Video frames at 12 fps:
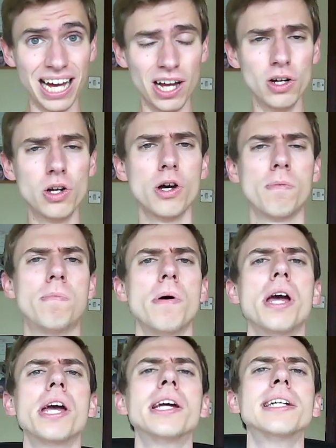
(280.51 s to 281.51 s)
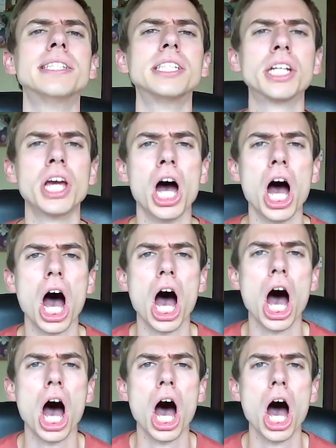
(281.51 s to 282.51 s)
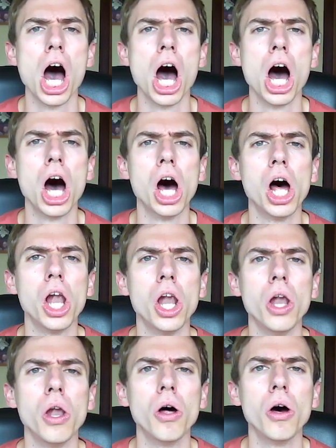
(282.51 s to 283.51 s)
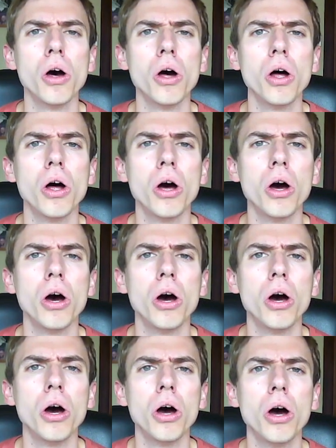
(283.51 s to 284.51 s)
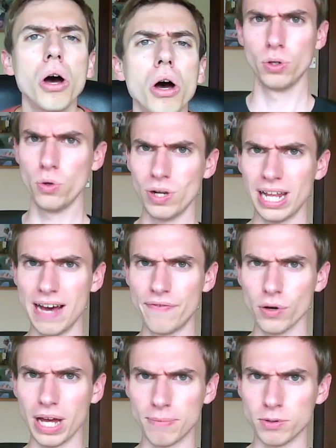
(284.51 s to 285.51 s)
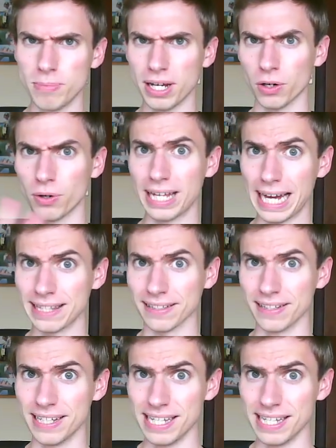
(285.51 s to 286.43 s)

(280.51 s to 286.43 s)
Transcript: Le Pays de Galles. Ooh la la vocab numéro 4